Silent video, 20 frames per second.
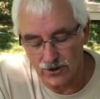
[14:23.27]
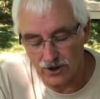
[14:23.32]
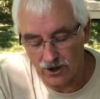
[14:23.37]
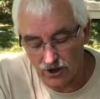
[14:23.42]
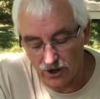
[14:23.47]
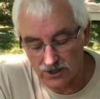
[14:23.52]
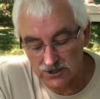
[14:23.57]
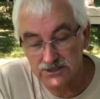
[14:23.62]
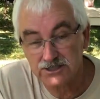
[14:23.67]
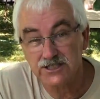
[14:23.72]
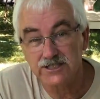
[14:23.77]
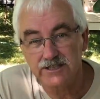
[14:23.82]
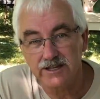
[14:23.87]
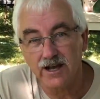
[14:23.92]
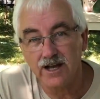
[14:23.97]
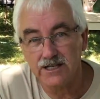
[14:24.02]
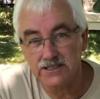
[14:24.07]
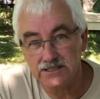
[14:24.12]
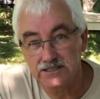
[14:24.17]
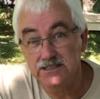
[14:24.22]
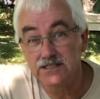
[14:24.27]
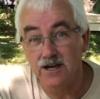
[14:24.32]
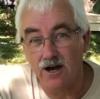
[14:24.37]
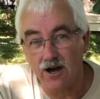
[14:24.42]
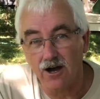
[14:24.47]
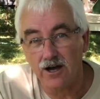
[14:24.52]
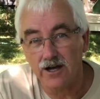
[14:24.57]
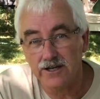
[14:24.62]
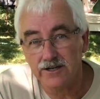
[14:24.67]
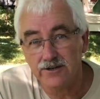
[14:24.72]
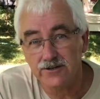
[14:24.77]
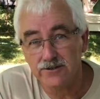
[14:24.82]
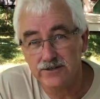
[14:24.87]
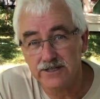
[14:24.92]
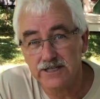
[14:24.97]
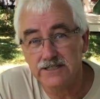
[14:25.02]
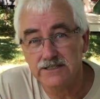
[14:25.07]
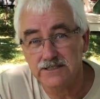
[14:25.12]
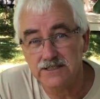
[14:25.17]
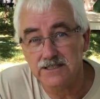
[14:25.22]
oxidize the iron
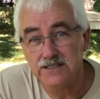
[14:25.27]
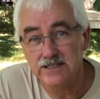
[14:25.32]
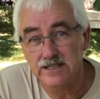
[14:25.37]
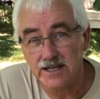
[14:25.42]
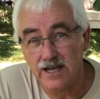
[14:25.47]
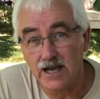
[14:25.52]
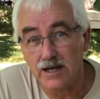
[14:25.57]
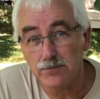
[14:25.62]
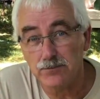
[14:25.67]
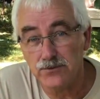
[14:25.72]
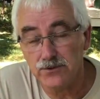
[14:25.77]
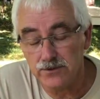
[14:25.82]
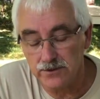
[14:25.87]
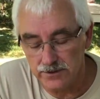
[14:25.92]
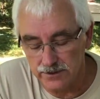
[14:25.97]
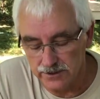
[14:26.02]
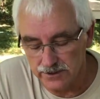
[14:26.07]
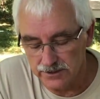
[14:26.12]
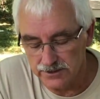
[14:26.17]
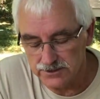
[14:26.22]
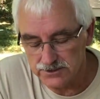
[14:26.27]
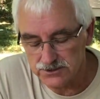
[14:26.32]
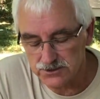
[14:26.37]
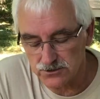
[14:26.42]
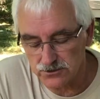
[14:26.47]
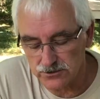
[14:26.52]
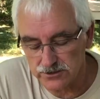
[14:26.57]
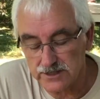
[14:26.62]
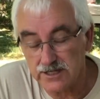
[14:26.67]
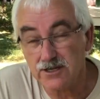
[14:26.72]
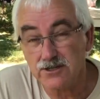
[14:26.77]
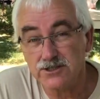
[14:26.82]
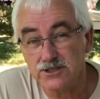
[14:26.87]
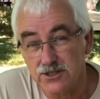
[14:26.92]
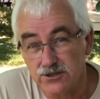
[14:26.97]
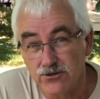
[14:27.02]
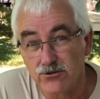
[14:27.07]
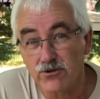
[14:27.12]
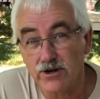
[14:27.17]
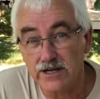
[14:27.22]
that's in the apple. So there's
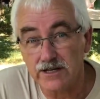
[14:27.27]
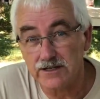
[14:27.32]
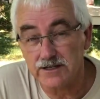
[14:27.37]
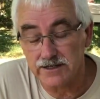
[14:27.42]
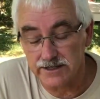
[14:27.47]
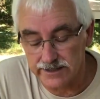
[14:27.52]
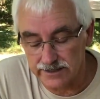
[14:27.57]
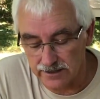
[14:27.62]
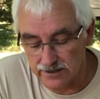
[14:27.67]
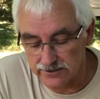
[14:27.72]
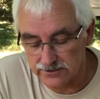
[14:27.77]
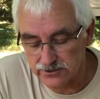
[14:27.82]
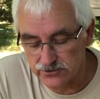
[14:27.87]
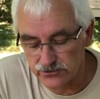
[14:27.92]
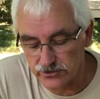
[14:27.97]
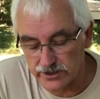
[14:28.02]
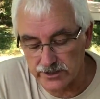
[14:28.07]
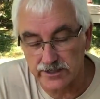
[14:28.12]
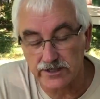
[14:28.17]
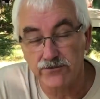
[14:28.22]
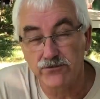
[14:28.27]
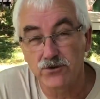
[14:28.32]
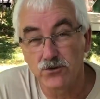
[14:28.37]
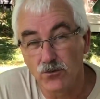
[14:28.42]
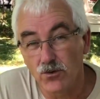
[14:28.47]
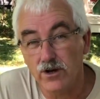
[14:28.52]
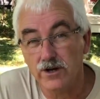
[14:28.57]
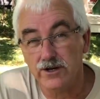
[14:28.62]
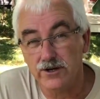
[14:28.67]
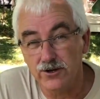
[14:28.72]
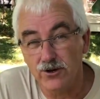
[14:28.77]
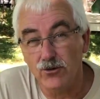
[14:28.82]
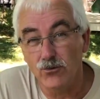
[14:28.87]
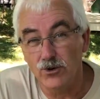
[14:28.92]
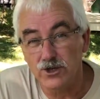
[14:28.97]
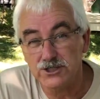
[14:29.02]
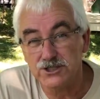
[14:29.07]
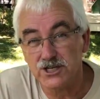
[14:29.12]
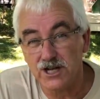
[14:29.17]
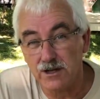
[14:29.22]
a great little trick if you want to know
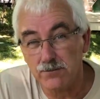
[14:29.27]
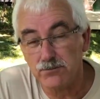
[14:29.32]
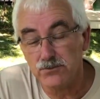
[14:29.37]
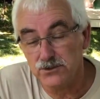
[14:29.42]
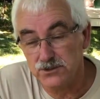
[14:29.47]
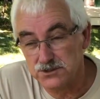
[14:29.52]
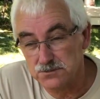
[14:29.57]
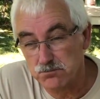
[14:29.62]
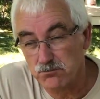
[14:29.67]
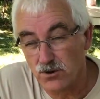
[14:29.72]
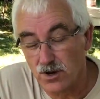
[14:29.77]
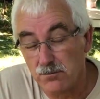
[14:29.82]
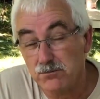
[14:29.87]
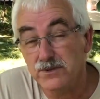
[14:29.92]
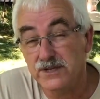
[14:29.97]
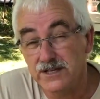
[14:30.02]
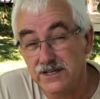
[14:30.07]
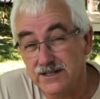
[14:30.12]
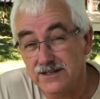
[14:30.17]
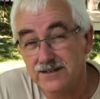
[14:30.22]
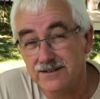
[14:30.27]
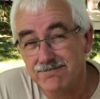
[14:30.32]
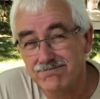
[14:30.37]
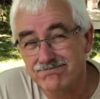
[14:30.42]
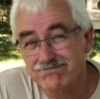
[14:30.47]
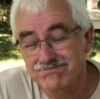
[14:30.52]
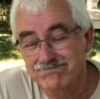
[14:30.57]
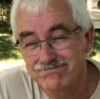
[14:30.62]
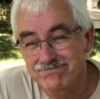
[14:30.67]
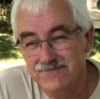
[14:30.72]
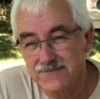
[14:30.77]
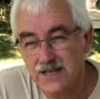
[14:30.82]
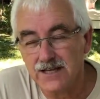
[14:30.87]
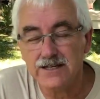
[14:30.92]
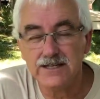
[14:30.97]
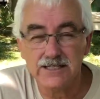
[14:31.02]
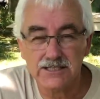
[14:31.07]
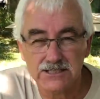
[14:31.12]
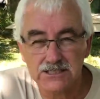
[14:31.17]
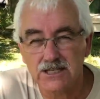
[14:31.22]
which apple is probably
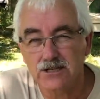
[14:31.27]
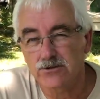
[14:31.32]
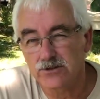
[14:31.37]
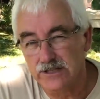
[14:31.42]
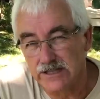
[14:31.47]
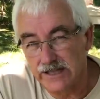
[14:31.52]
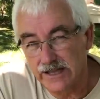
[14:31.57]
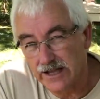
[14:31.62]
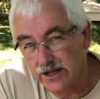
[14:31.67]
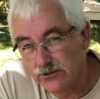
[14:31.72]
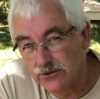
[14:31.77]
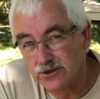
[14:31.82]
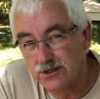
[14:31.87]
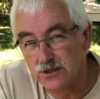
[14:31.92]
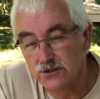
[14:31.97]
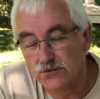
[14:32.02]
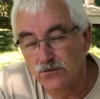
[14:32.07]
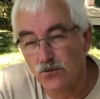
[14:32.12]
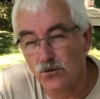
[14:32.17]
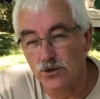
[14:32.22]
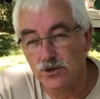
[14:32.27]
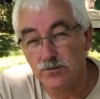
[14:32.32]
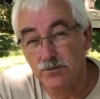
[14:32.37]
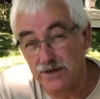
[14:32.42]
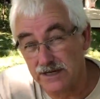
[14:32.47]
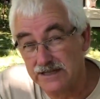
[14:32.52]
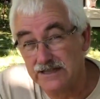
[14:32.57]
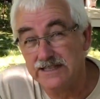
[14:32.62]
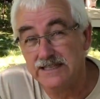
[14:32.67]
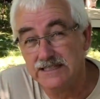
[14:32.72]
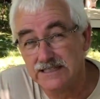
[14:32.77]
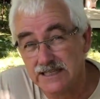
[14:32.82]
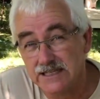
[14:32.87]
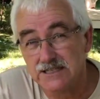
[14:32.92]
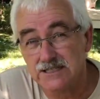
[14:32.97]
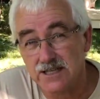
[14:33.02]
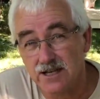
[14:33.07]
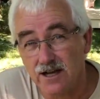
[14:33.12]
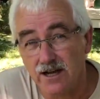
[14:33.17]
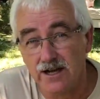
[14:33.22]
not necessarily the healthiest for you, but at least
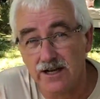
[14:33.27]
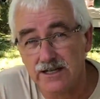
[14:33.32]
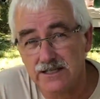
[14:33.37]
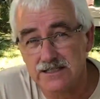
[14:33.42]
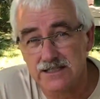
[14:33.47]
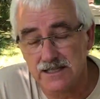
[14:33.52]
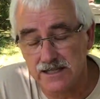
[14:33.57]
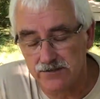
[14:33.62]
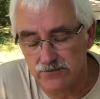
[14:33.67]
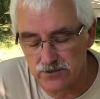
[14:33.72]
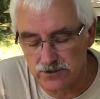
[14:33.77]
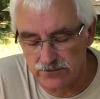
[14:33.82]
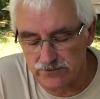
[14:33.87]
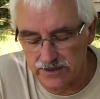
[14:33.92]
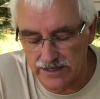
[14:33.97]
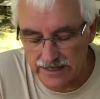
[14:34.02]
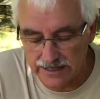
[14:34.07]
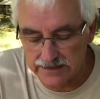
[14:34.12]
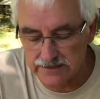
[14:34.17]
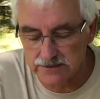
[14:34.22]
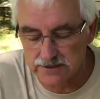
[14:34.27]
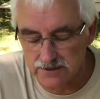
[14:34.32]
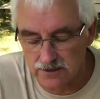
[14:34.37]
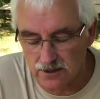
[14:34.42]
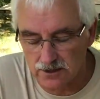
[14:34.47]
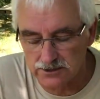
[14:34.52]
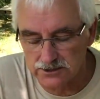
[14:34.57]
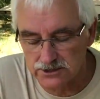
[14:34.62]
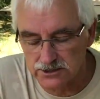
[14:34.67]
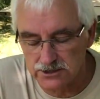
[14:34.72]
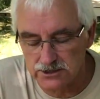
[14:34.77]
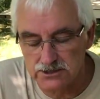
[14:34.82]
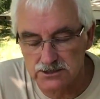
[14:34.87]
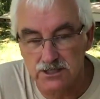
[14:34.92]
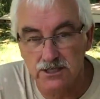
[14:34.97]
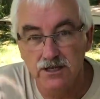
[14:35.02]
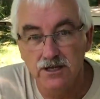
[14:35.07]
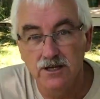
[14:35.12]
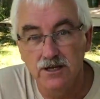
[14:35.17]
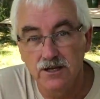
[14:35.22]
has the highest level of antioxidants.
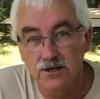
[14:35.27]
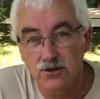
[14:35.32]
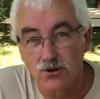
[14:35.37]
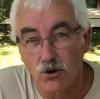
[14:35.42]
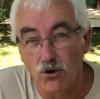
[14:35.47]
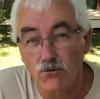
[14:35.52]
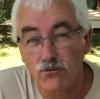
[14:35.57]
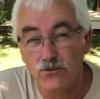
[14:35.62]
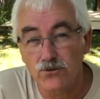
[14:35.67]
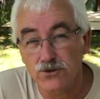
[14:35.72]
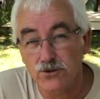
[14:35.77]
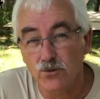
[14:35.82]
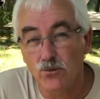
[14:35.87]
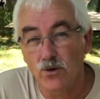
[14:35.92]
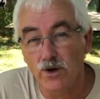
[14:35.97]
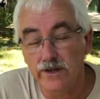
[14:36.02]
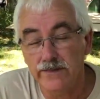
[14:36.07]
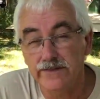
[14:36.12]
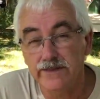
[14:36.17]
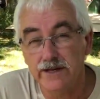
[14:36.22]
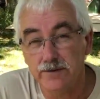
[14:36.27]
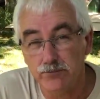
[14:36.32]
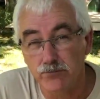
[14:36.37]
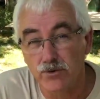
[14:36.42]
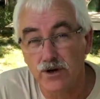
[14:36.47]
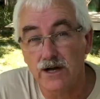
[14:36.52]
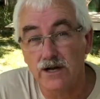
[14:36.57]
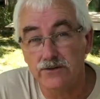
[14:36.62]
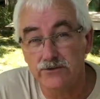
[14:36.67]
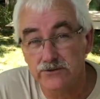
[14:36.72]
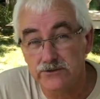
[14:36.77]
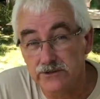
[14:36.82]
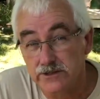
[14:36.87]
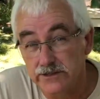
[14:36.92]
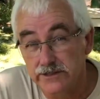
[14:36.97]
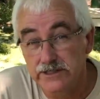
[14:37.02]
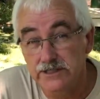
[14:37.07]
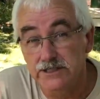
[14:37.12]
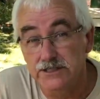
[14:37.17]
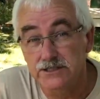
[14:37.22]
Go for the one that browns the
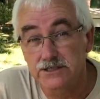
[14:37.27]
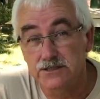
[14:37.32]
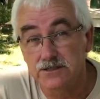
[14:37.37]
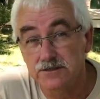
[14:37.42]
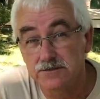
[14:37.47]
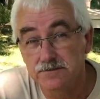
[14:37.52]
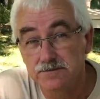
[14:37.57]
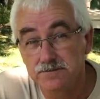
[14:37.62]
least.